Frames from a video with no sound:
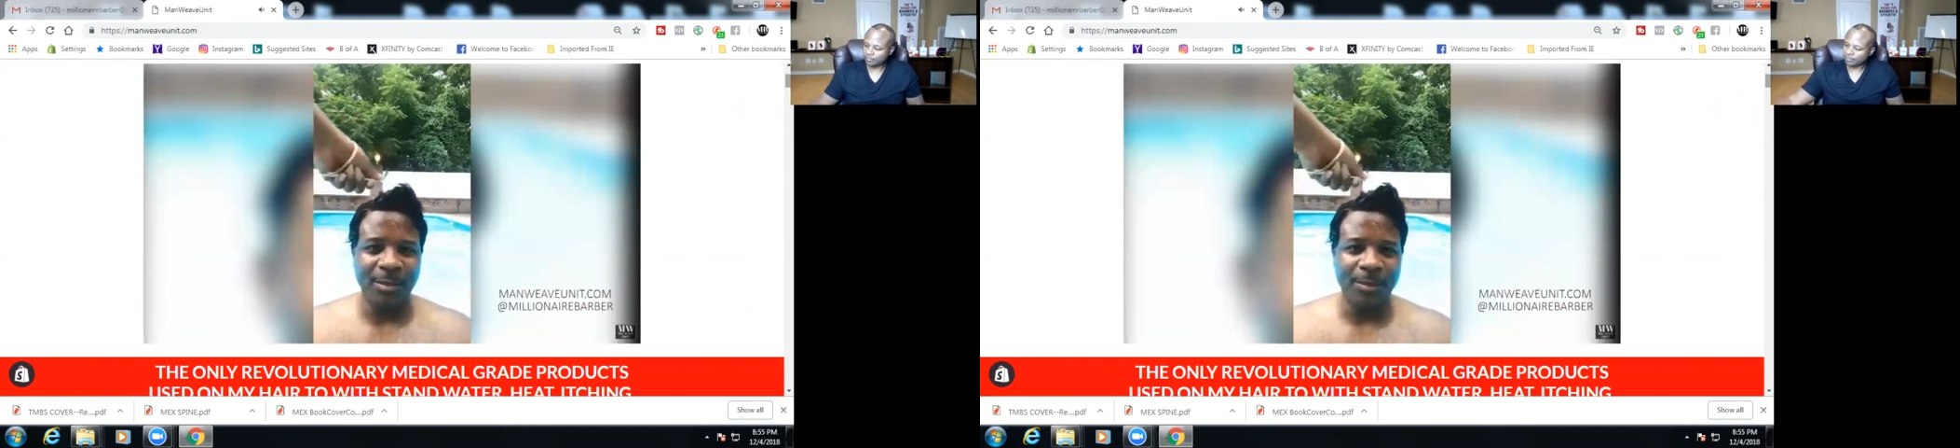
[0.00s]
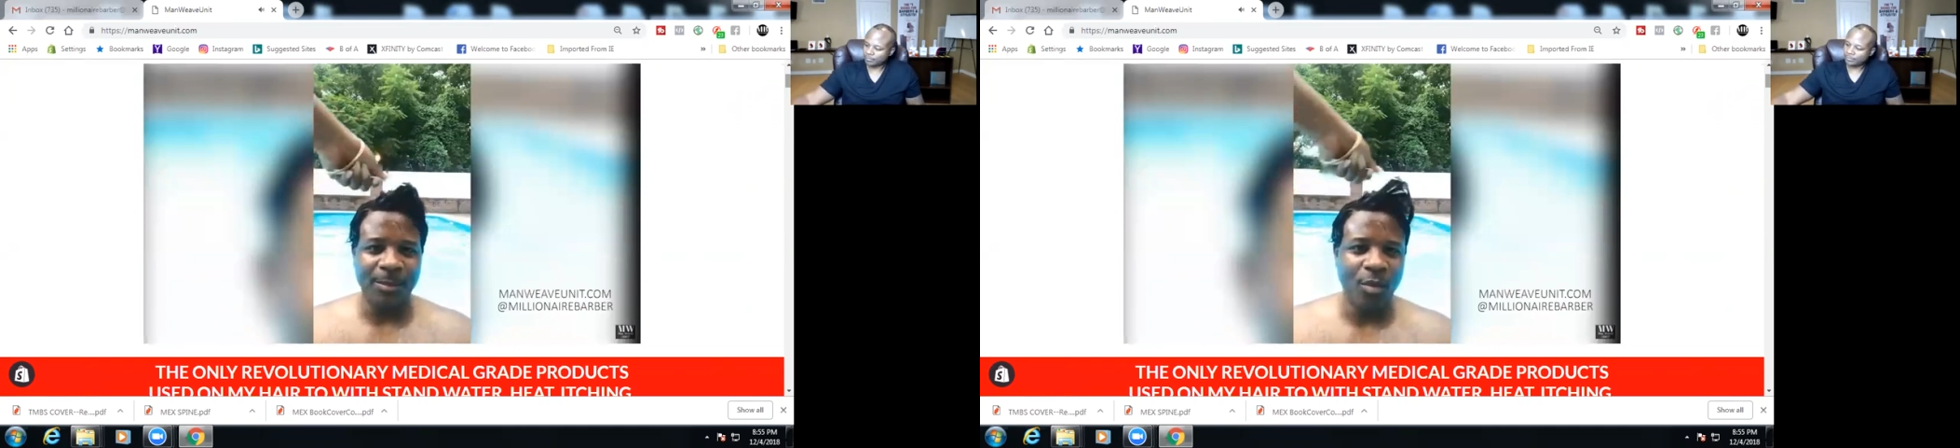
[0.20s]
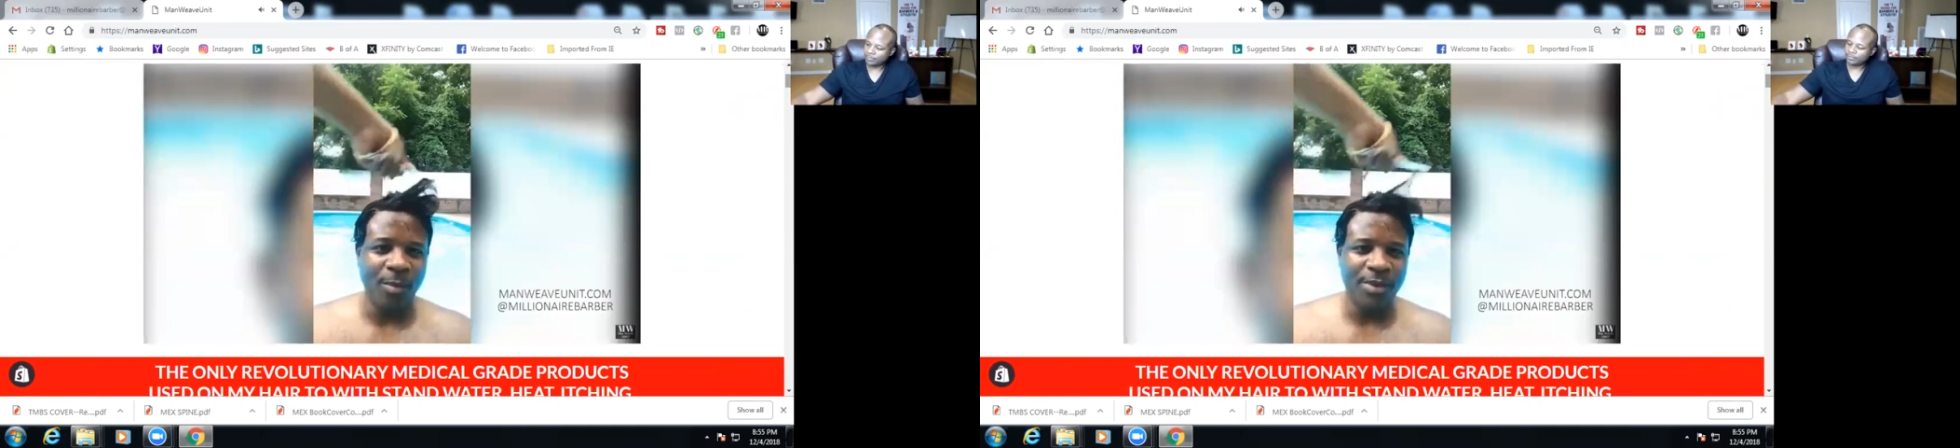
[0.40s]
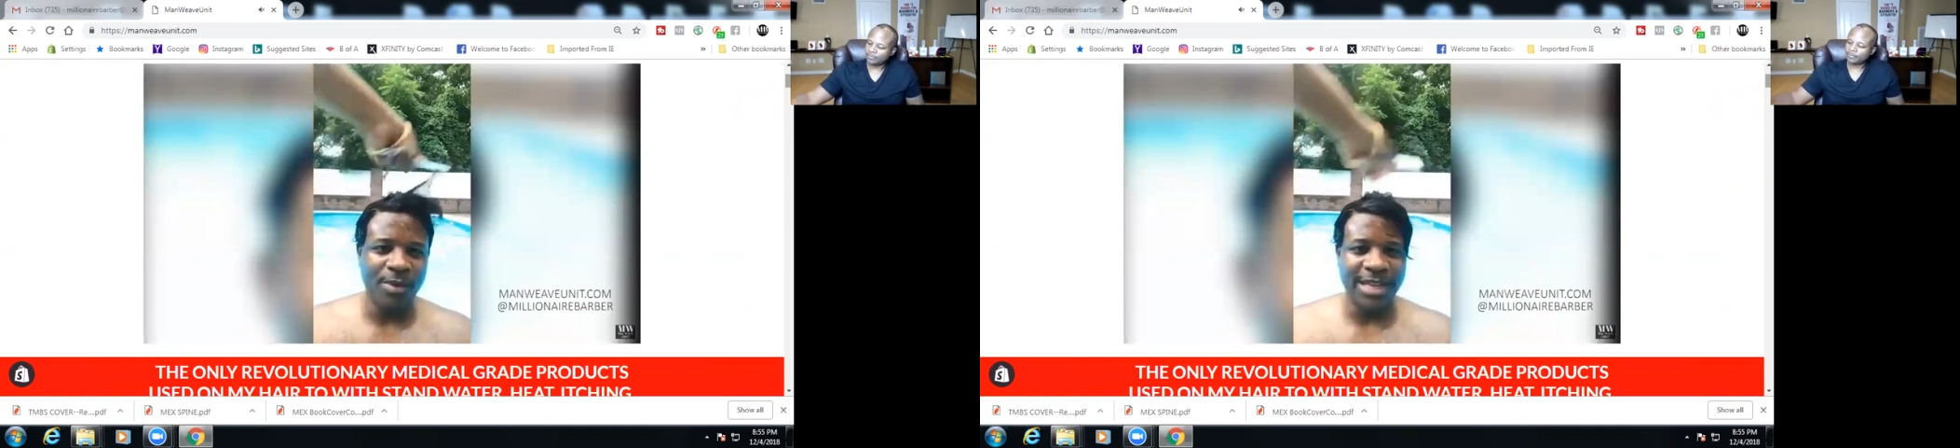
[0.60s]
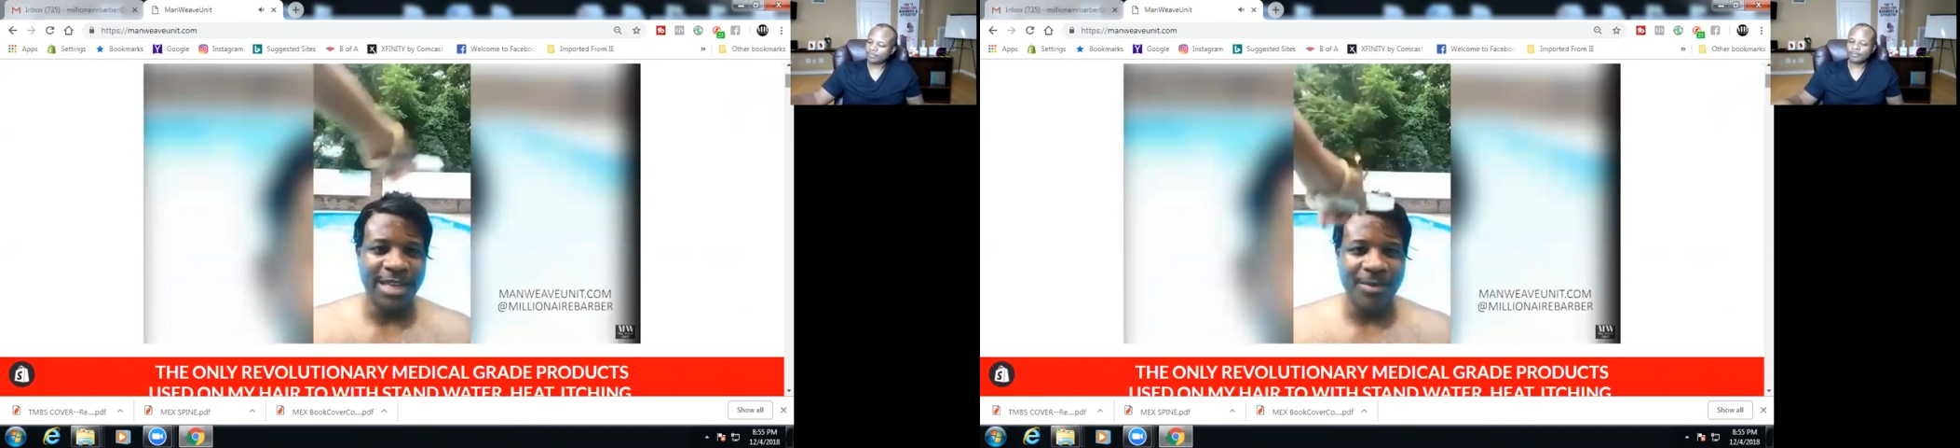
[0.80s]
a
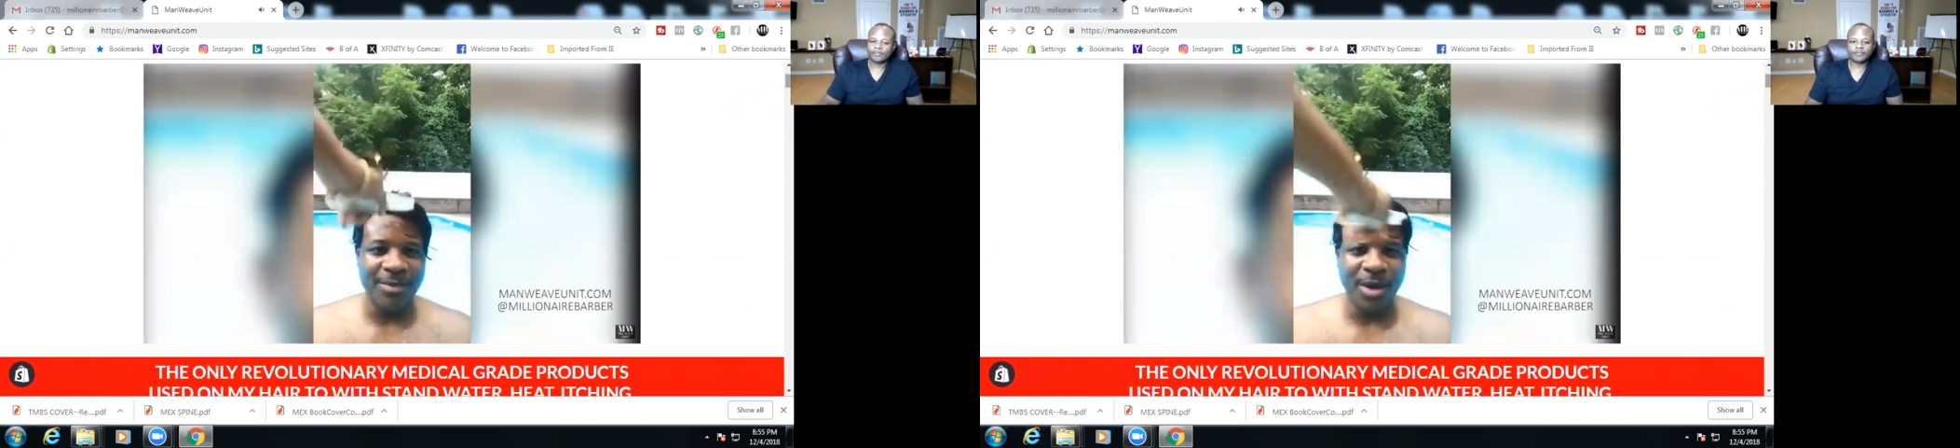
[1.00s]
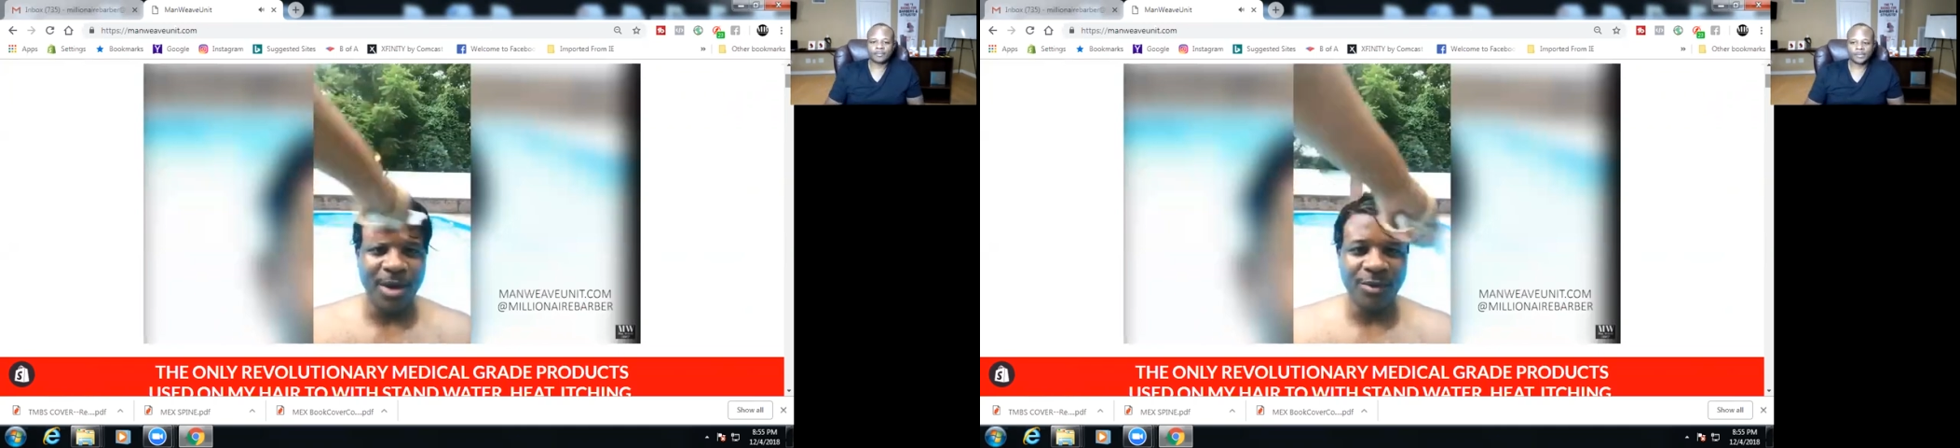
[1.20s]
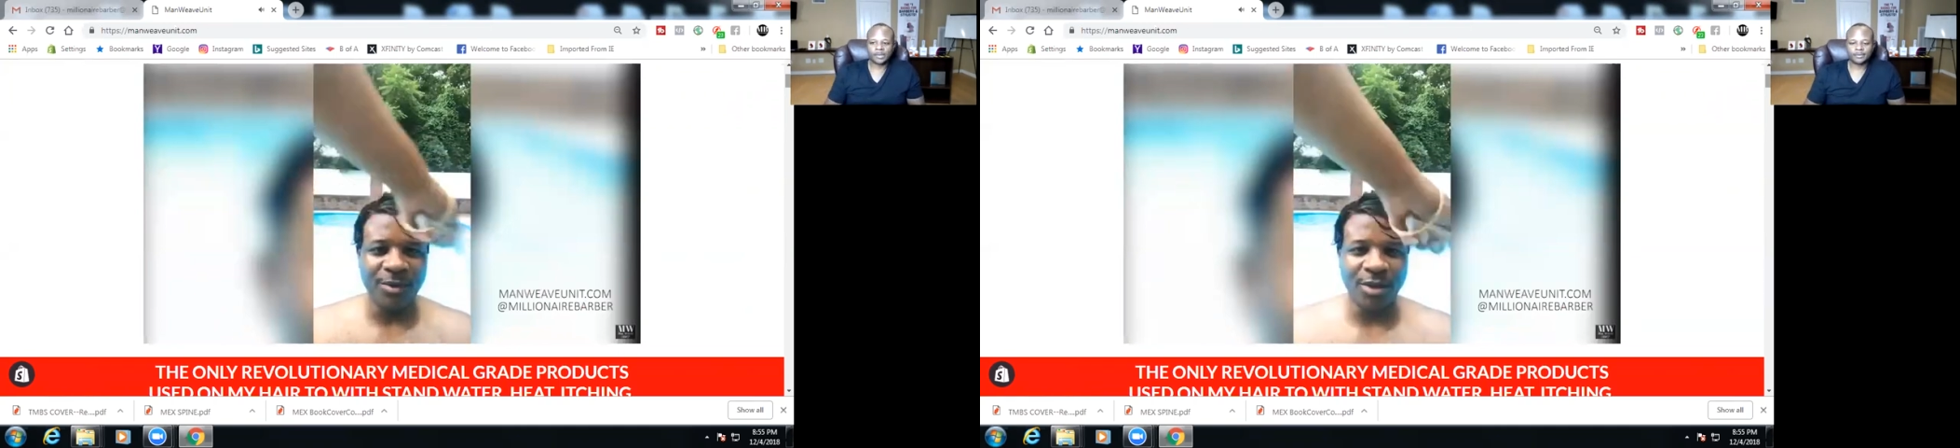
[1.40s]
woman just gave birth